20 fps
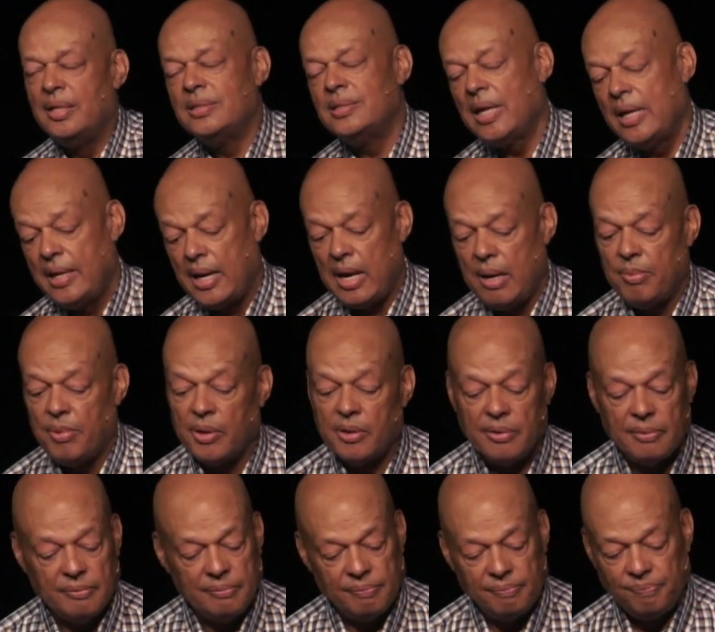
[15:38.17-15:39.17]
Say,
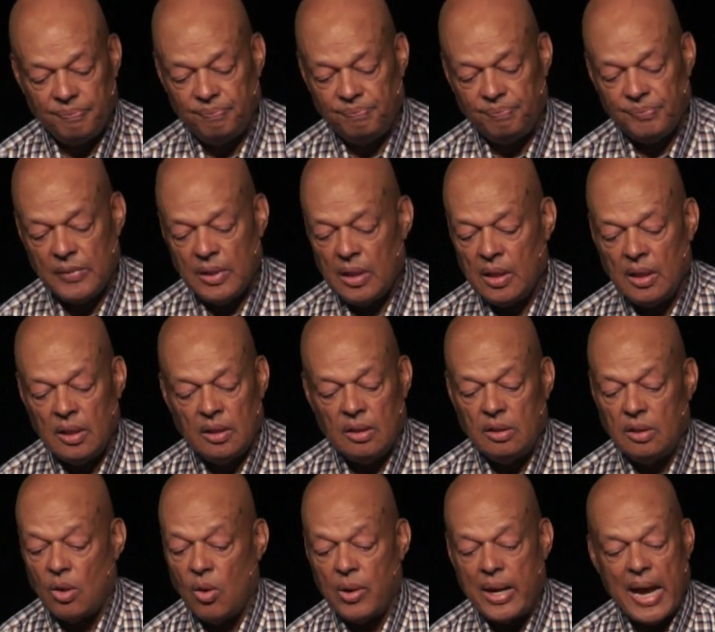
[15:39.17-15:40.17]
neighbor.
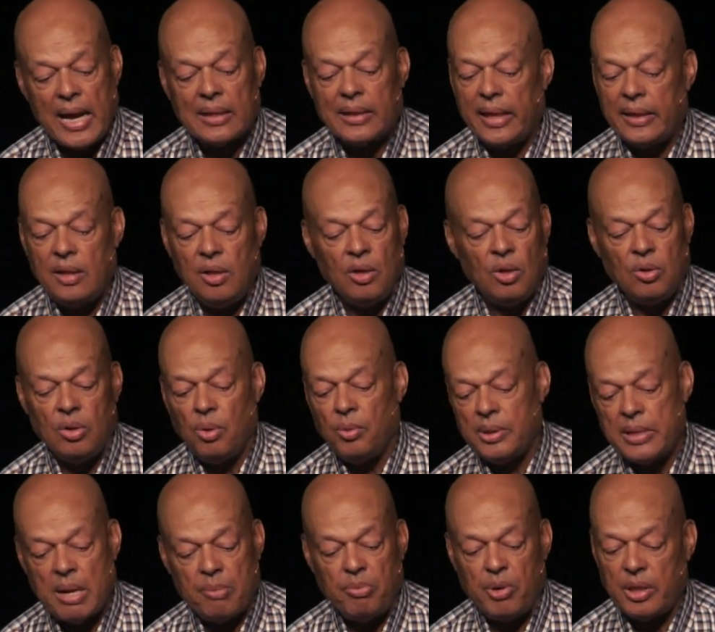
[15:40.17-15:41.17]
Neighbor. Don't act like you don't know
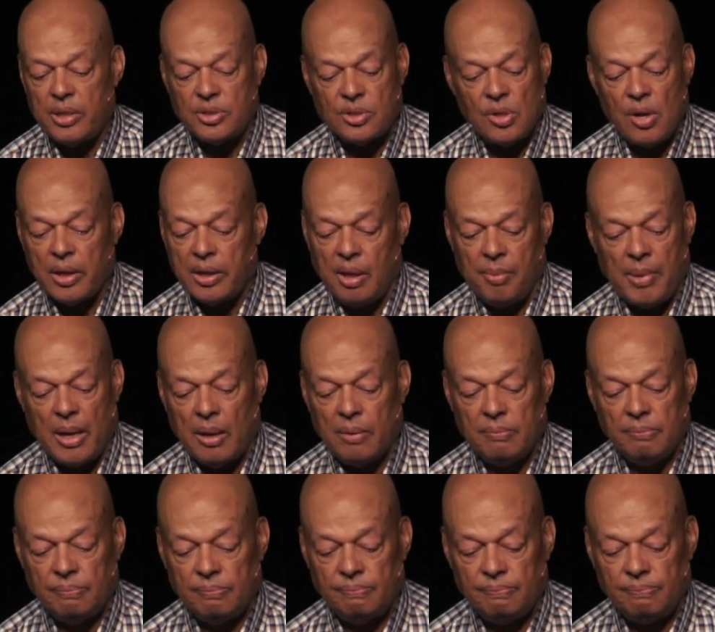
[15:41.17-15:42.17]
what that brother's talking about.